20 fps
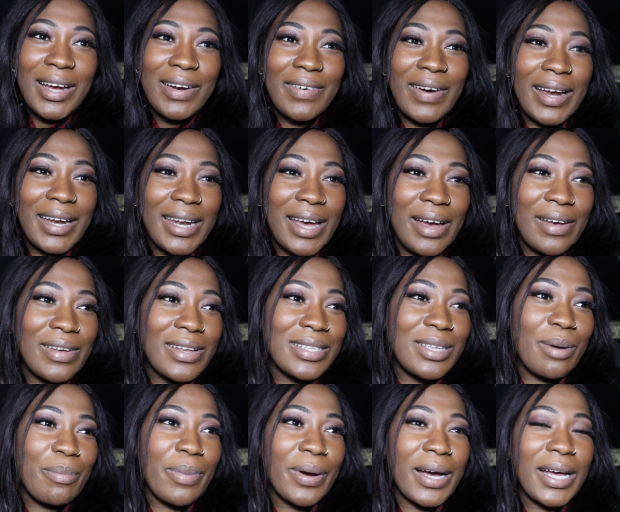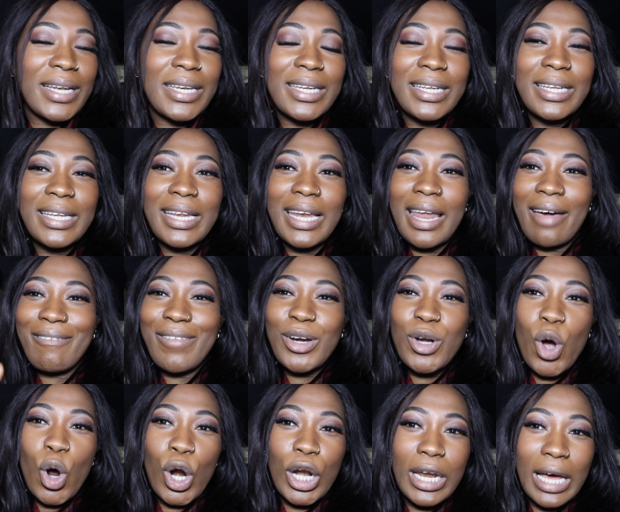right now it's about
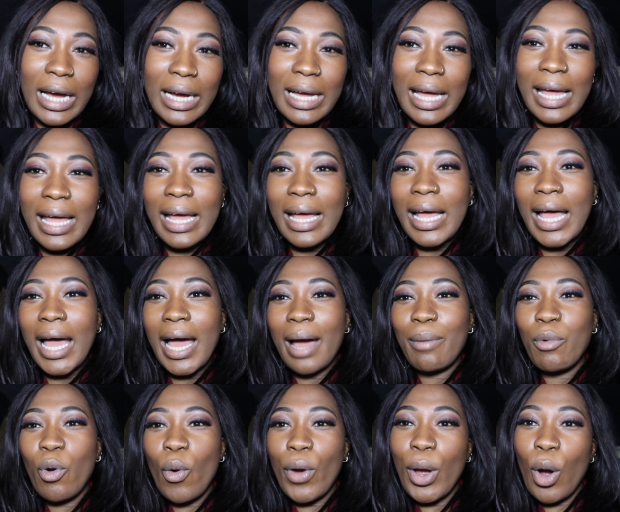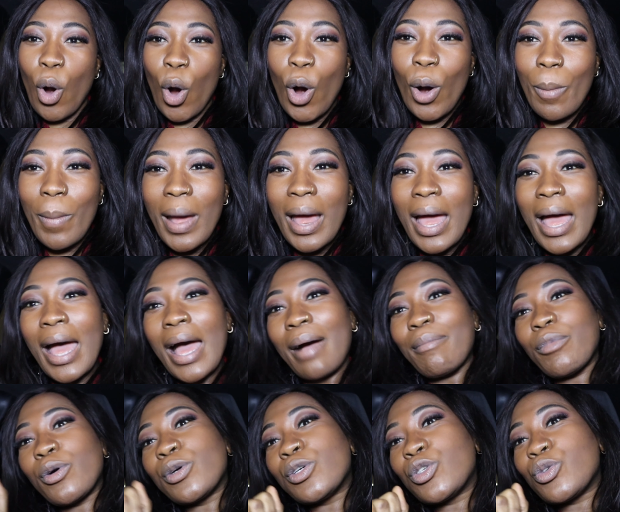11 o'clock i'm going home
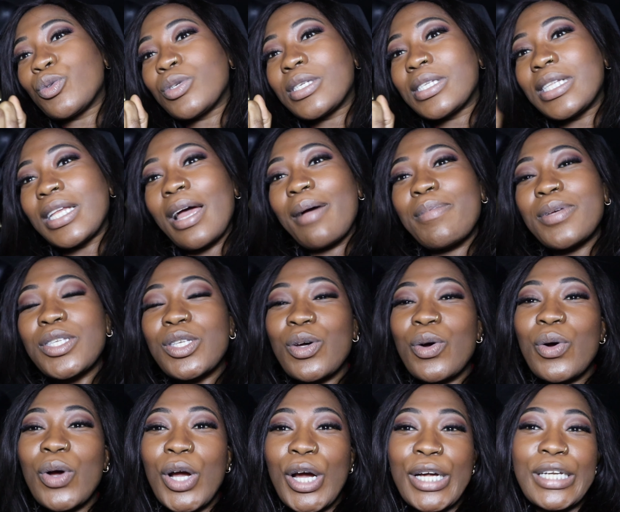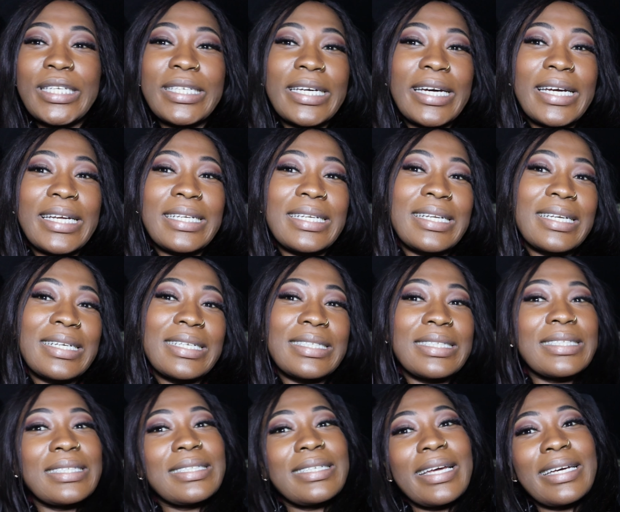I'm going to sleep so good night
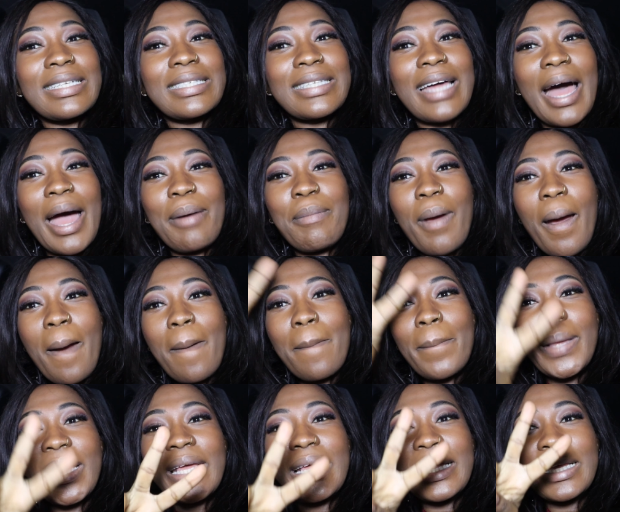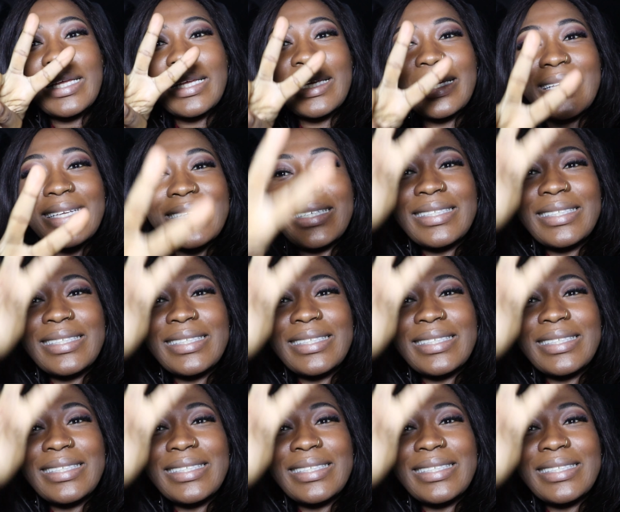until next time peace